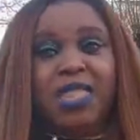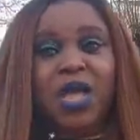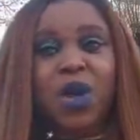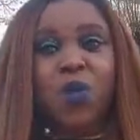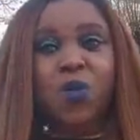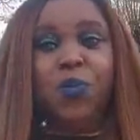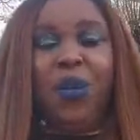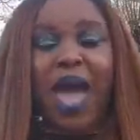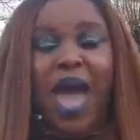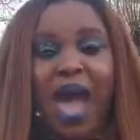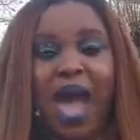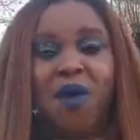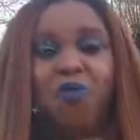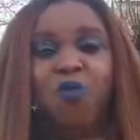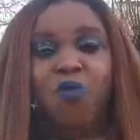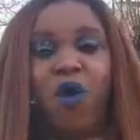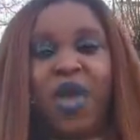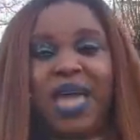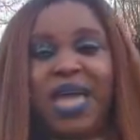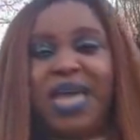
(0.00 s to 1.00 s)
The
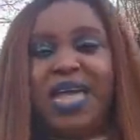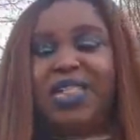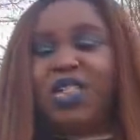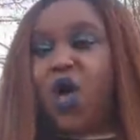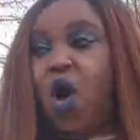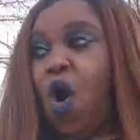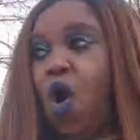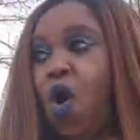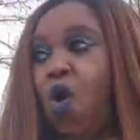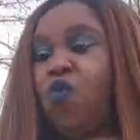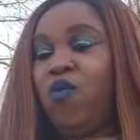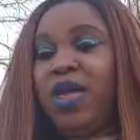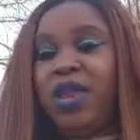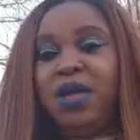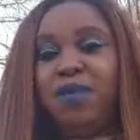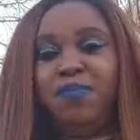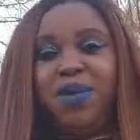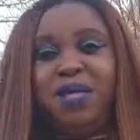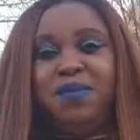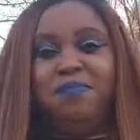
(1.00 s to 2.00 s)
pathway has
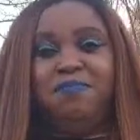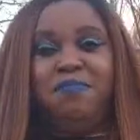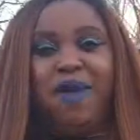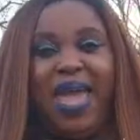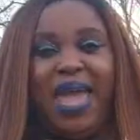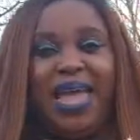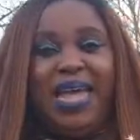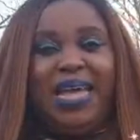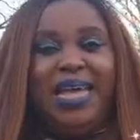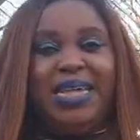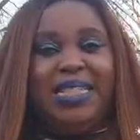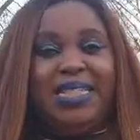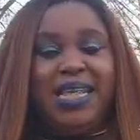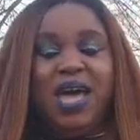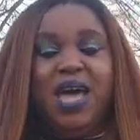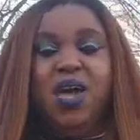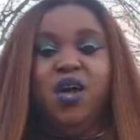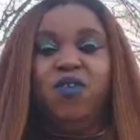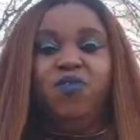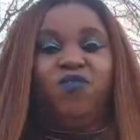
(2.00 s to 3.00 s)
already been made
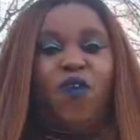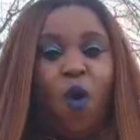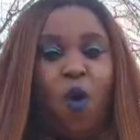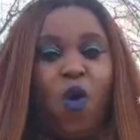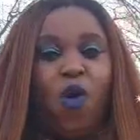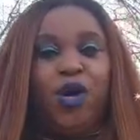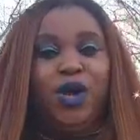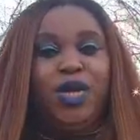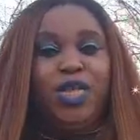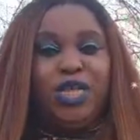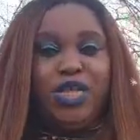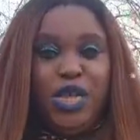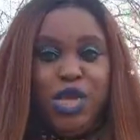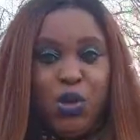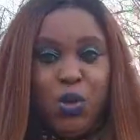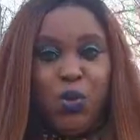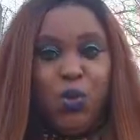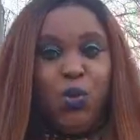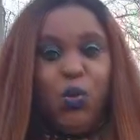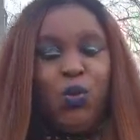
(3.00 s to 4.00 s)
for
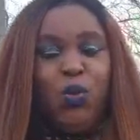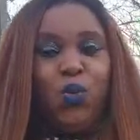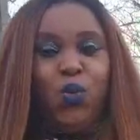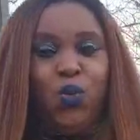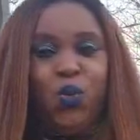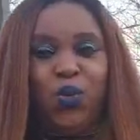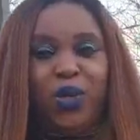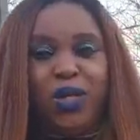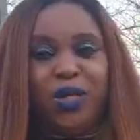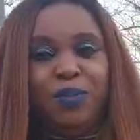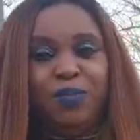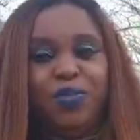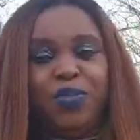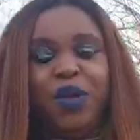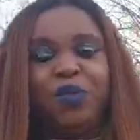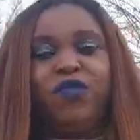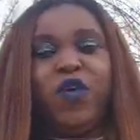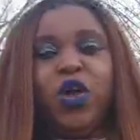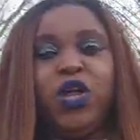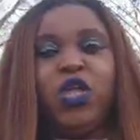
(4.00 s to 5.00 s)
you,
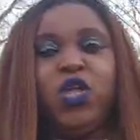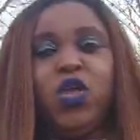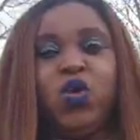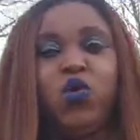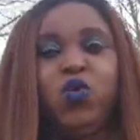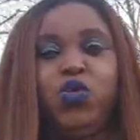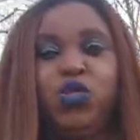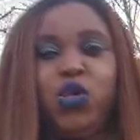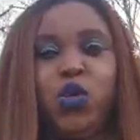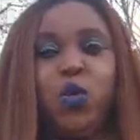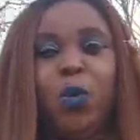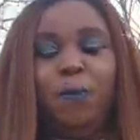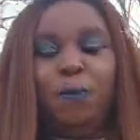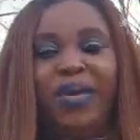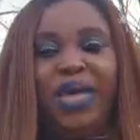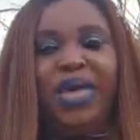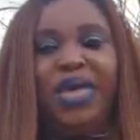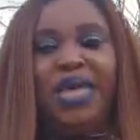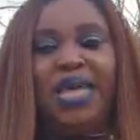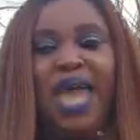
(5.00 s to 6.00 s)
for you to
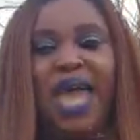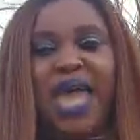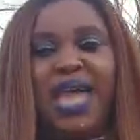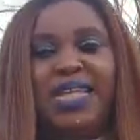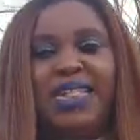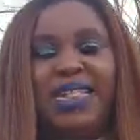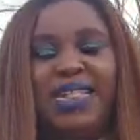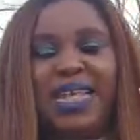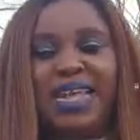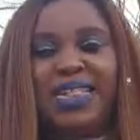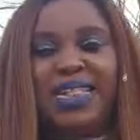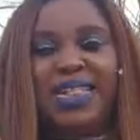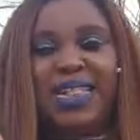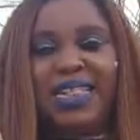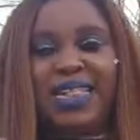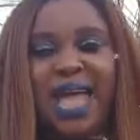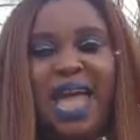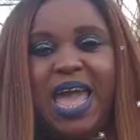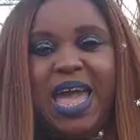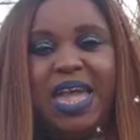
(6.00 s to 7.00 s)
be a
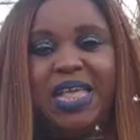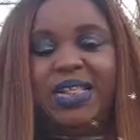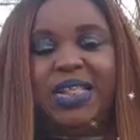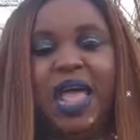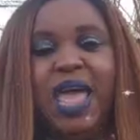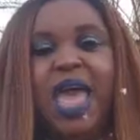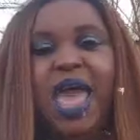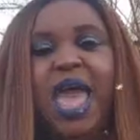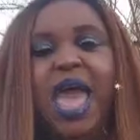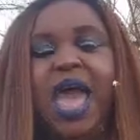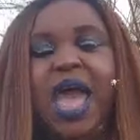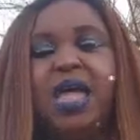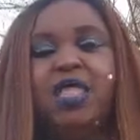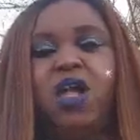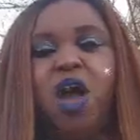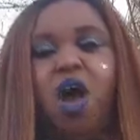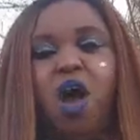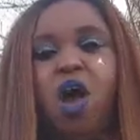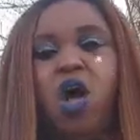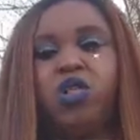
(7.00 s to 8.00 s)
success.
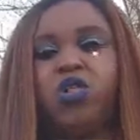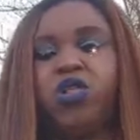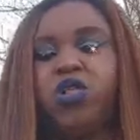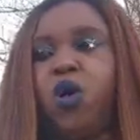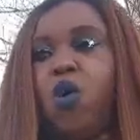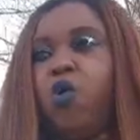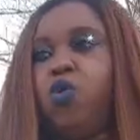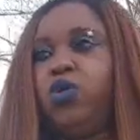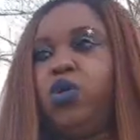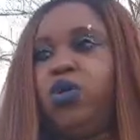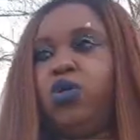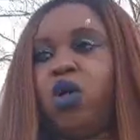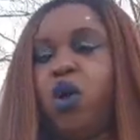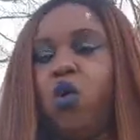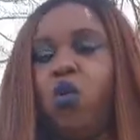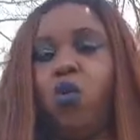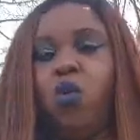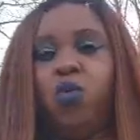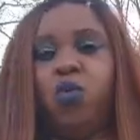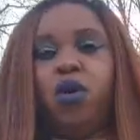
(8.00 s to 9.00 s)
And also, you
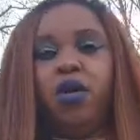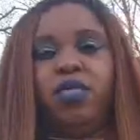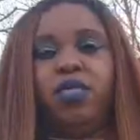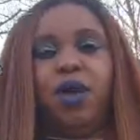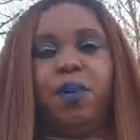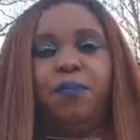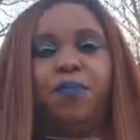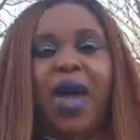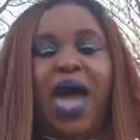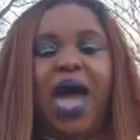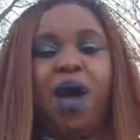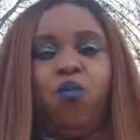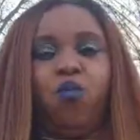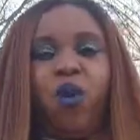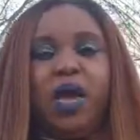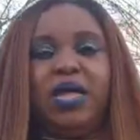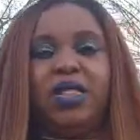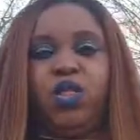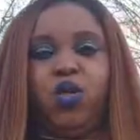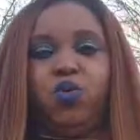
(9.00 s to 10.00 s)
know, the
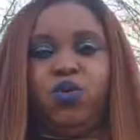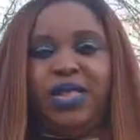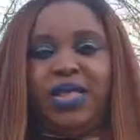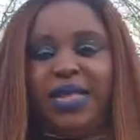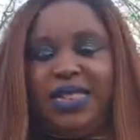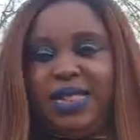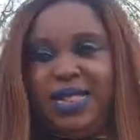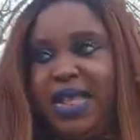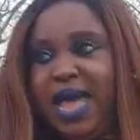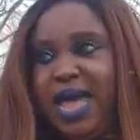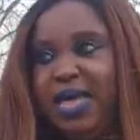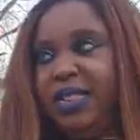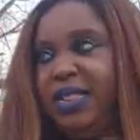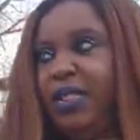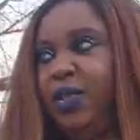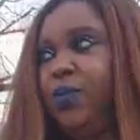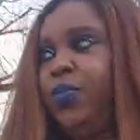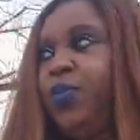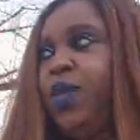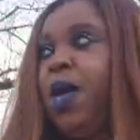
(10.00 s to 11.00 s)
pathway to
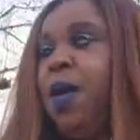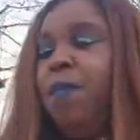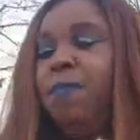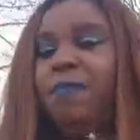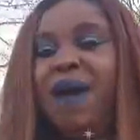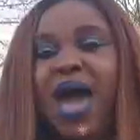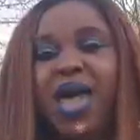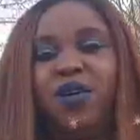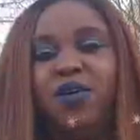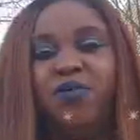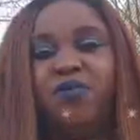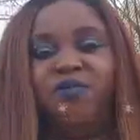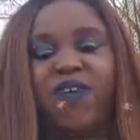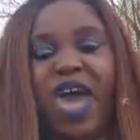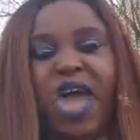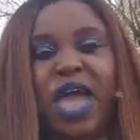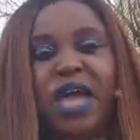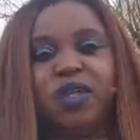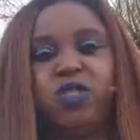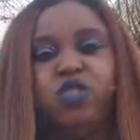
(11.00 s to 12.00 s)
success. Matter of
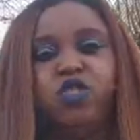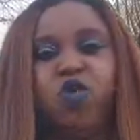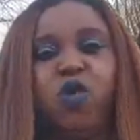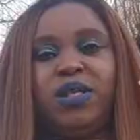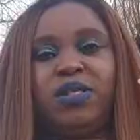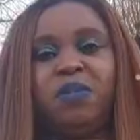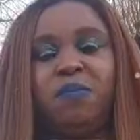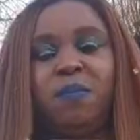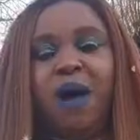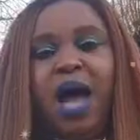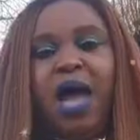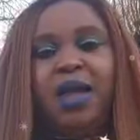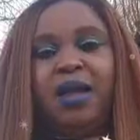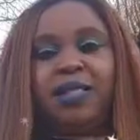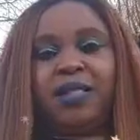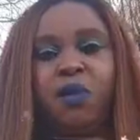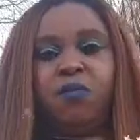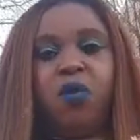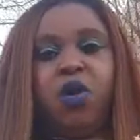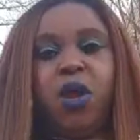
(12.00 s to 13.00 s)
fact, Joyce
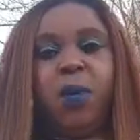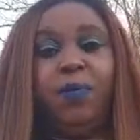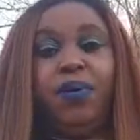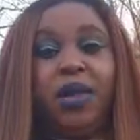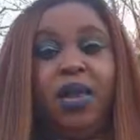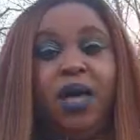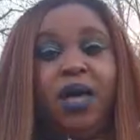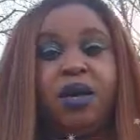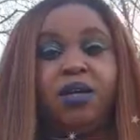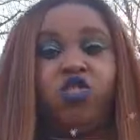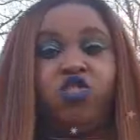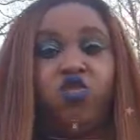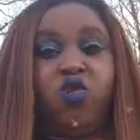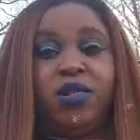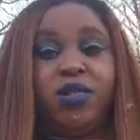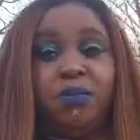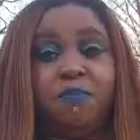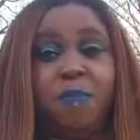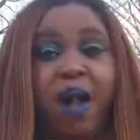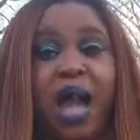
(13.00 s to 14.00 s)
Myers, I'm going to plug
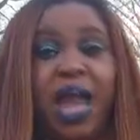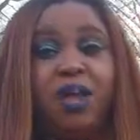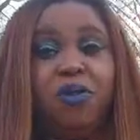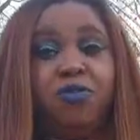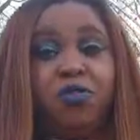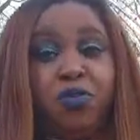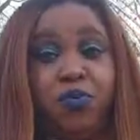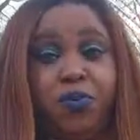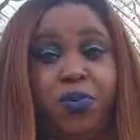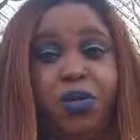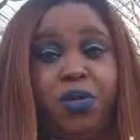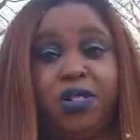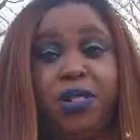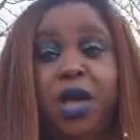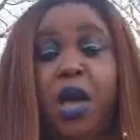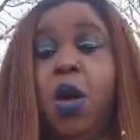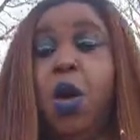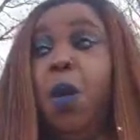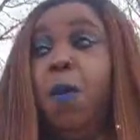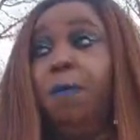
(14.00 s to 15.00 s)
Joyce Myers'
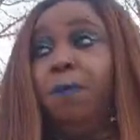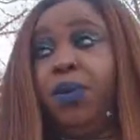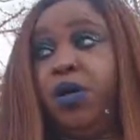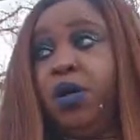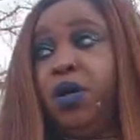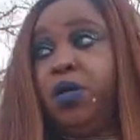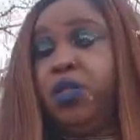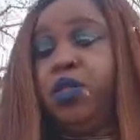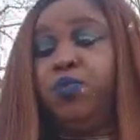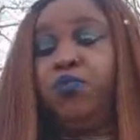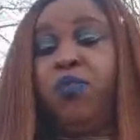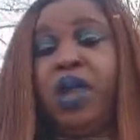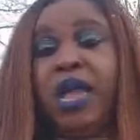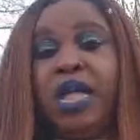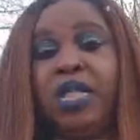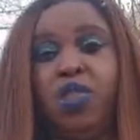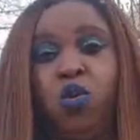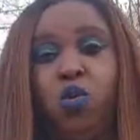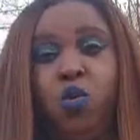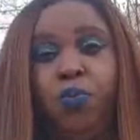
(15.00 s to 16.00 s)
books book,
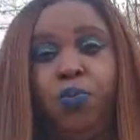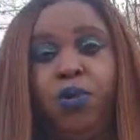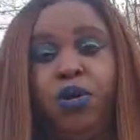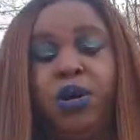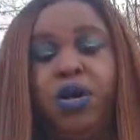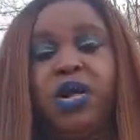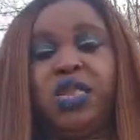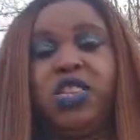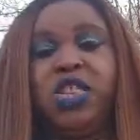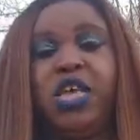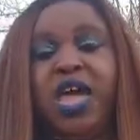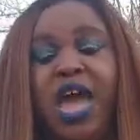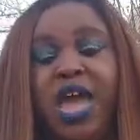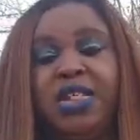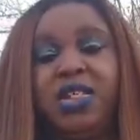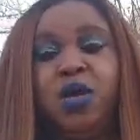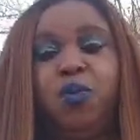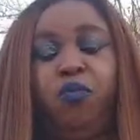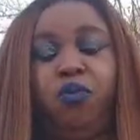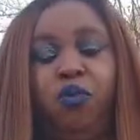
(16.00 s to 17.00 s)
brand new book, because she
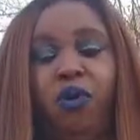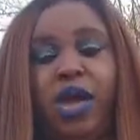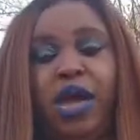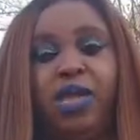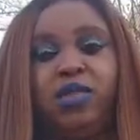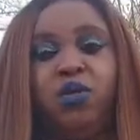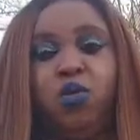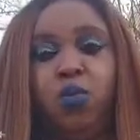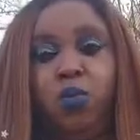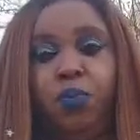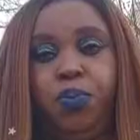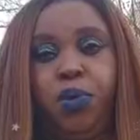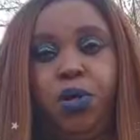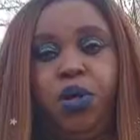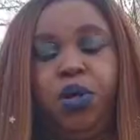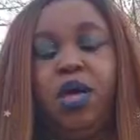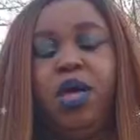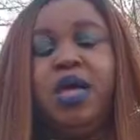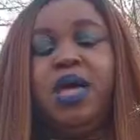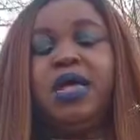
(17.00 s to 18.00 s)
has a brand new
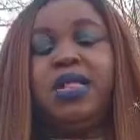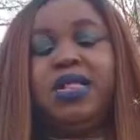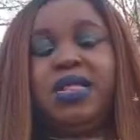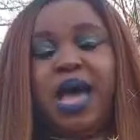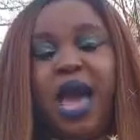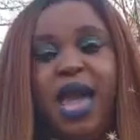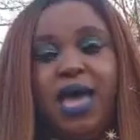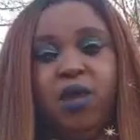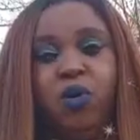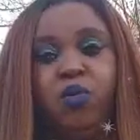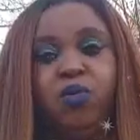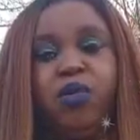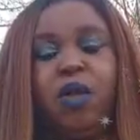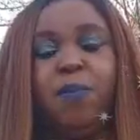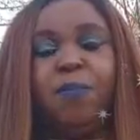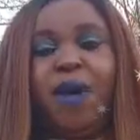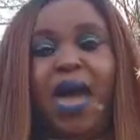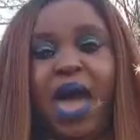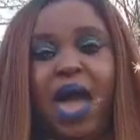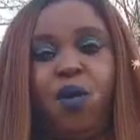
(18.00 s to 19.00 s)
book titled
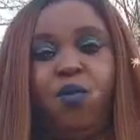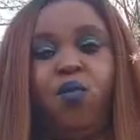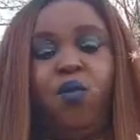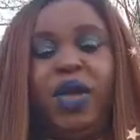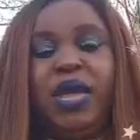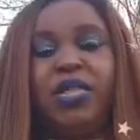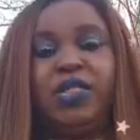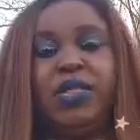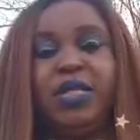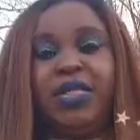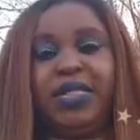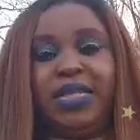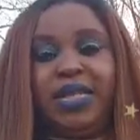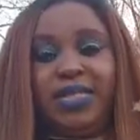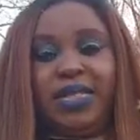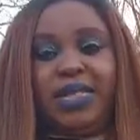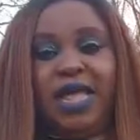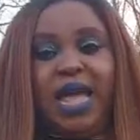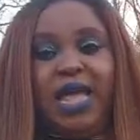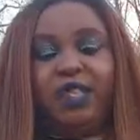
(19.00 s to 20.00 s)
The Pathway to
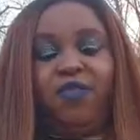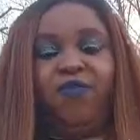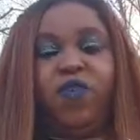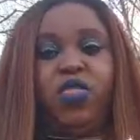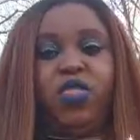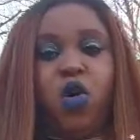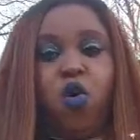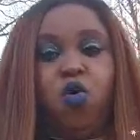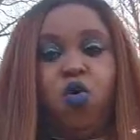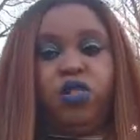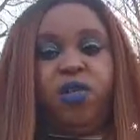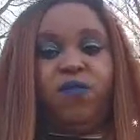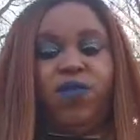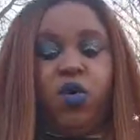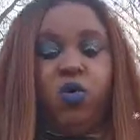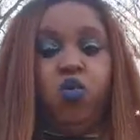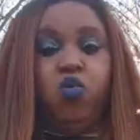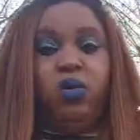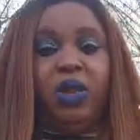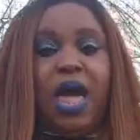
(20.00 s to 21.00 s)
Success for those
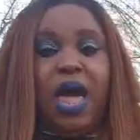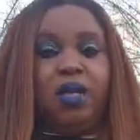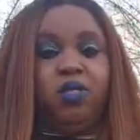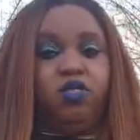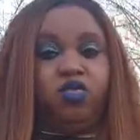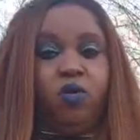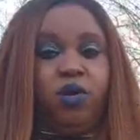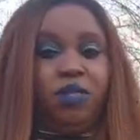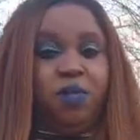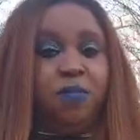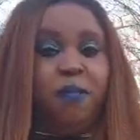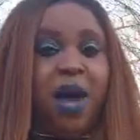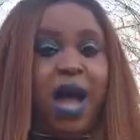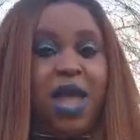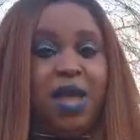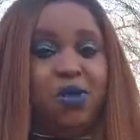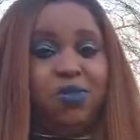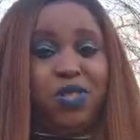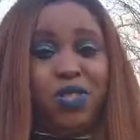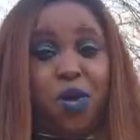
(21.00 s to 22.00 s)
of you who like Joyce
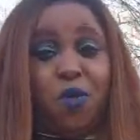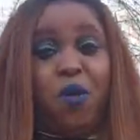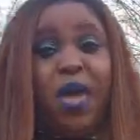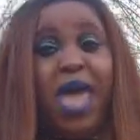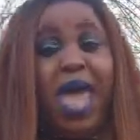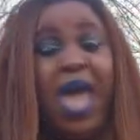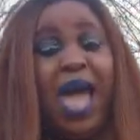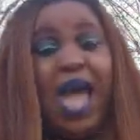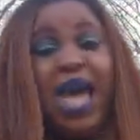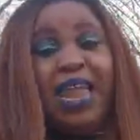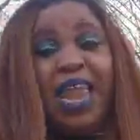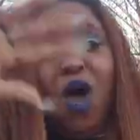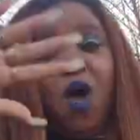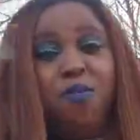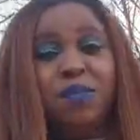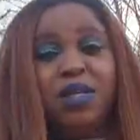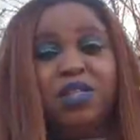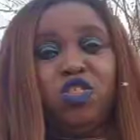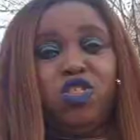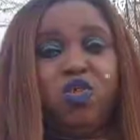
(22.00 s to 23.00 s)
Myers. So,
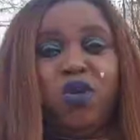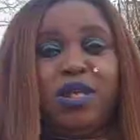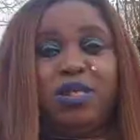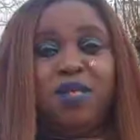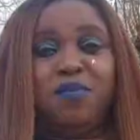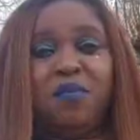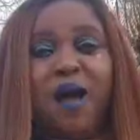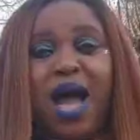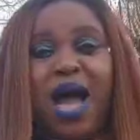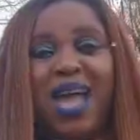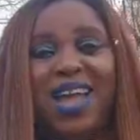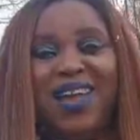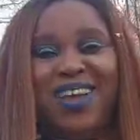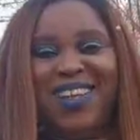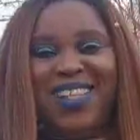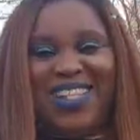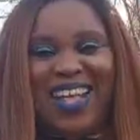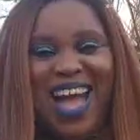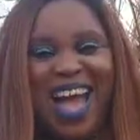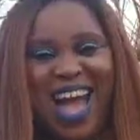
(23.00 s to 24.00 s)
hello, Miss Joyce
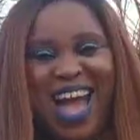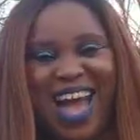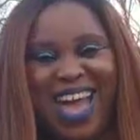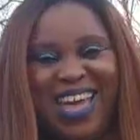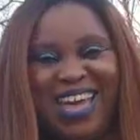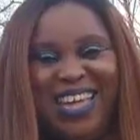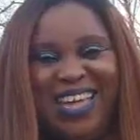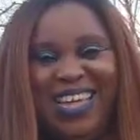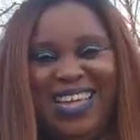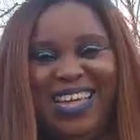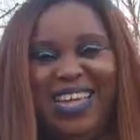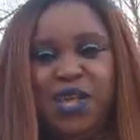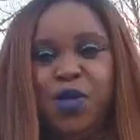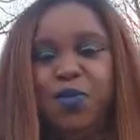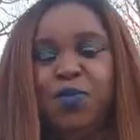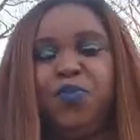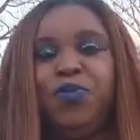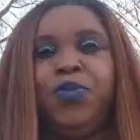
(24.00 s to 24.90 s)
Myers. Hi.